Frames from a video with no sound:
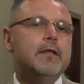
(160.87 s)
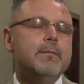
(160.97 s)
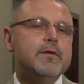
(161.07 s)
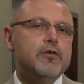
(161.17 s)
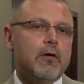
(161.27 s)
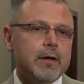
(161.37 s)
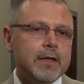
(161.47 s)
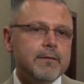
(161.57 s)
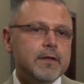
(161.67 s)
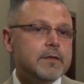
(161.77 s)
The
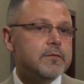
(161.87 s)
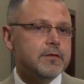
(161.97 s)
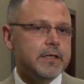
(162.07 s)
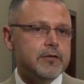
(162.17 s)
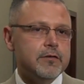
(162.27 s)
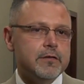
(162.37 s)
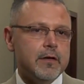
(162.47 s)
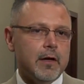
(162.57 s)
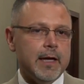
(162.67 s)
majority of these procedures